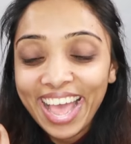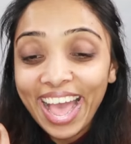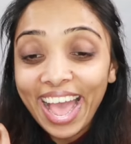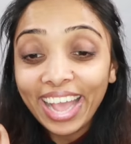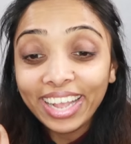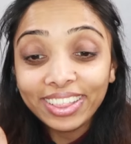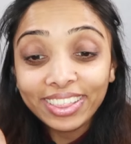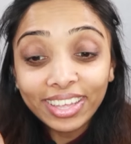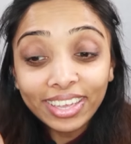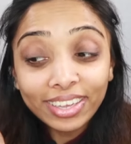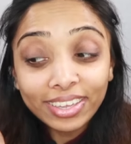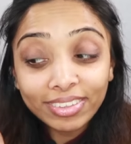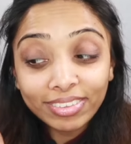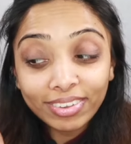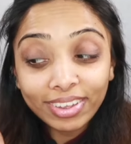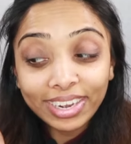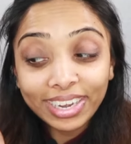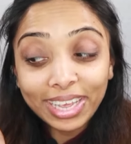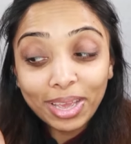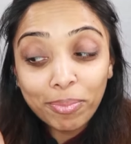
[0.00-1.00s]
I think it's
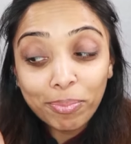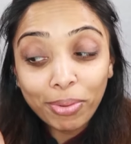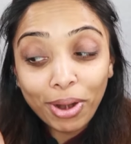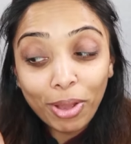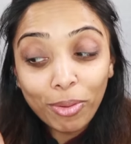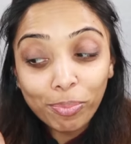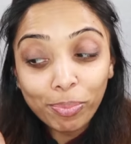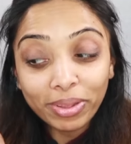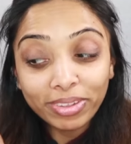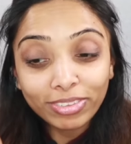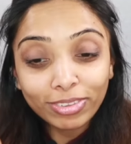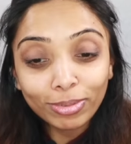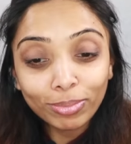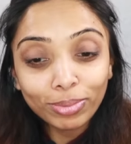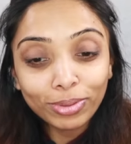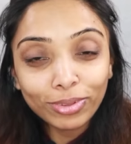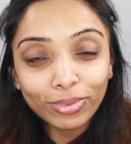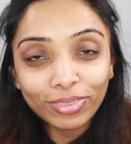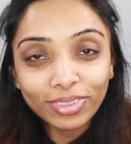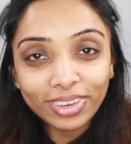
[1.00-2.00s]
a clear brow pencil
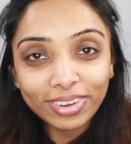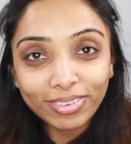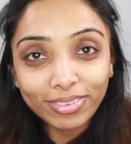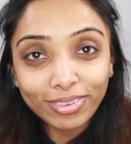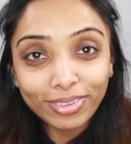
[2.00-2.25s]
because there's